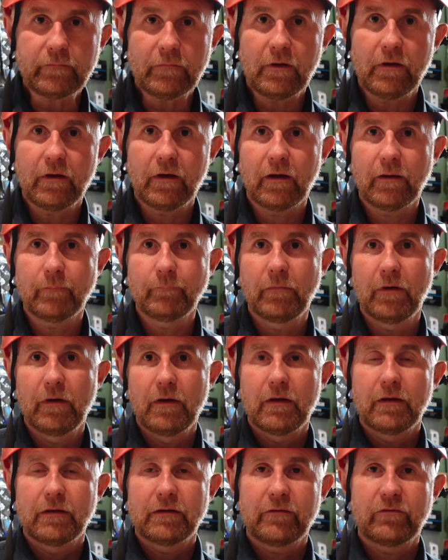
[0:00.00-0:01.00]

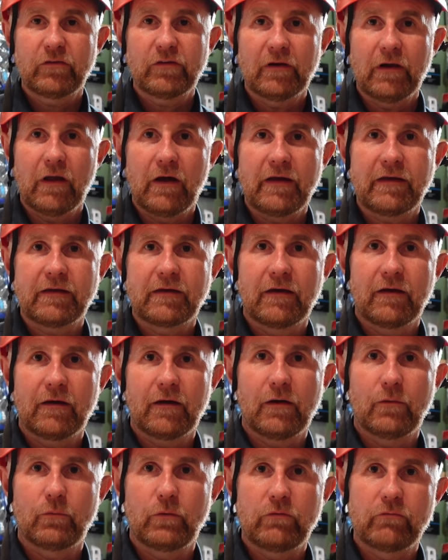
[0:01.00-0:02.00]
Give us a like,
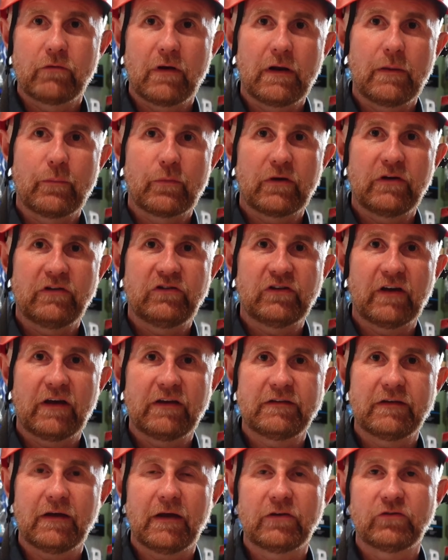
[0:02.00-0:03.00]
we really
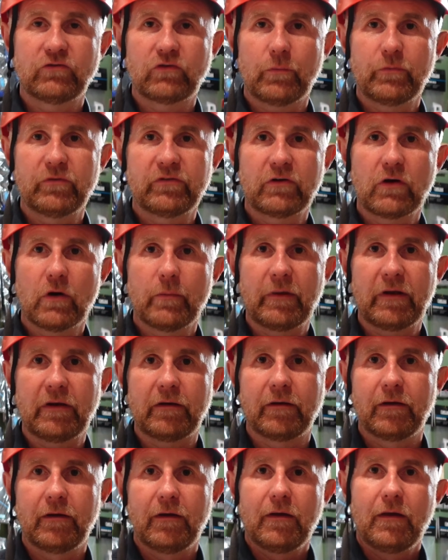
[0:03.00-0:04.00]
appreciate it, and drop us a comment.
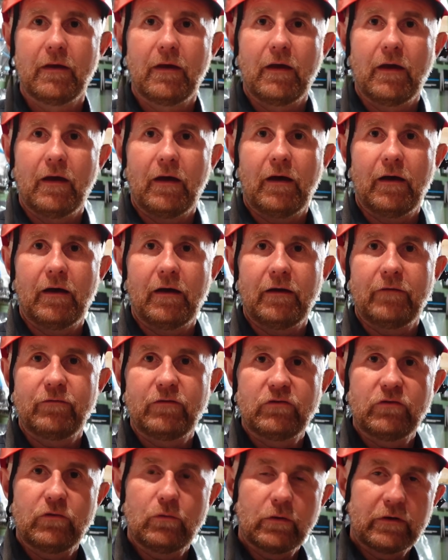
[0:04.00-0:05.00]
If
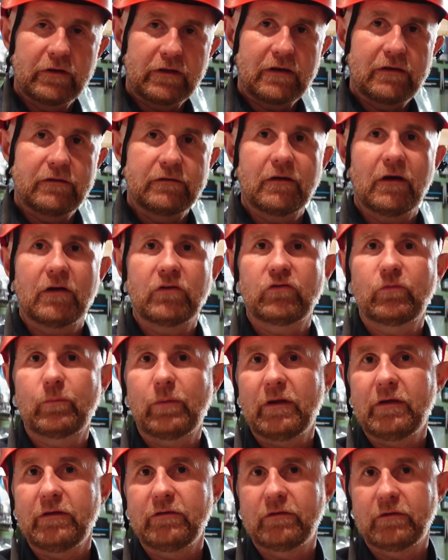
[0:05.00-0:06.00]
you do want to get in touch,
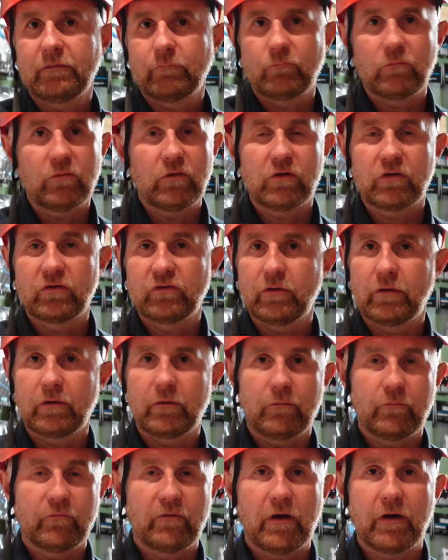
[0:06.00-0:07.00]
please, you can do
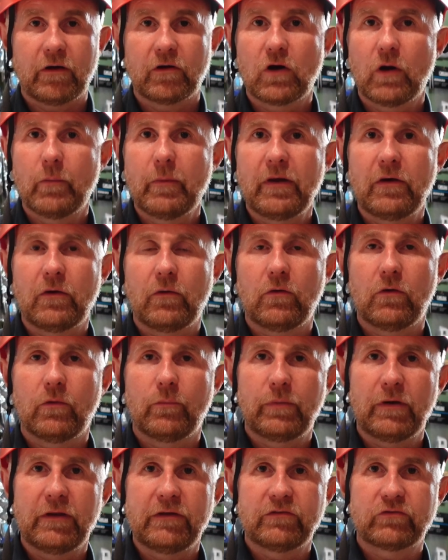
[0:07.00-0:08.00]
it via comment, or
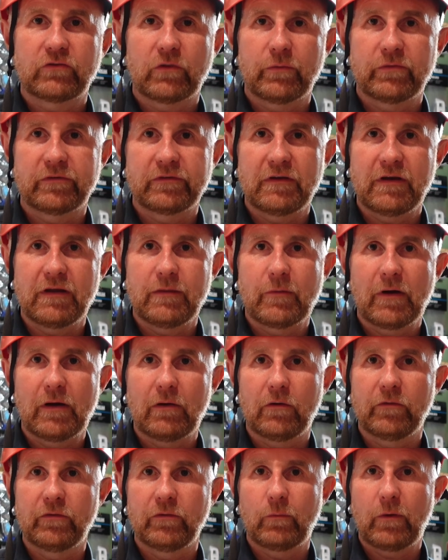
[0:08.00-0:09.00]
please drop us an
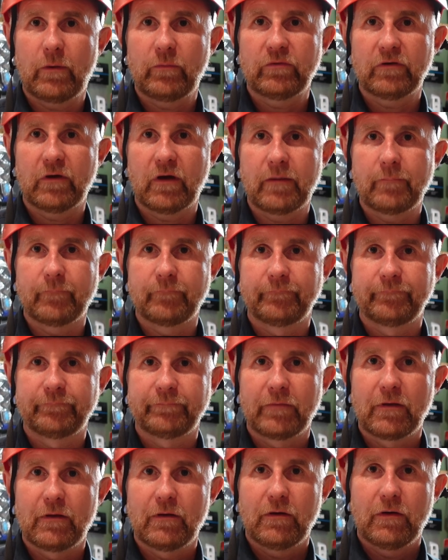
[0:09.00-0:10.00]
email on the website.
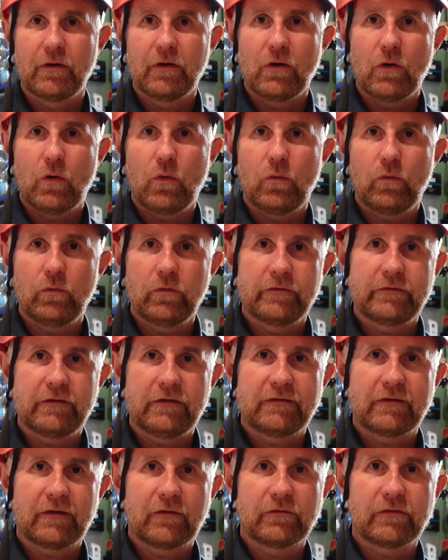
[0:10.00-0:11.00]
All the
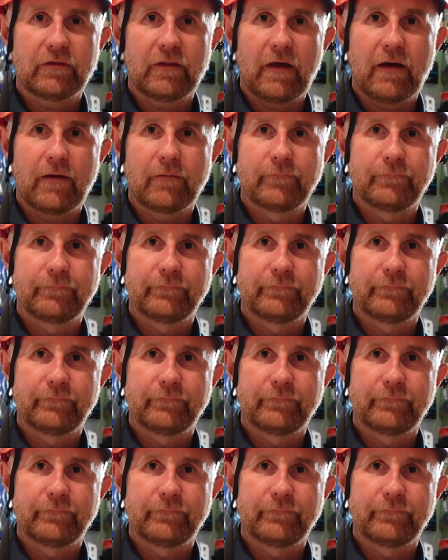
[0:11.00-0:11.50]
details are there.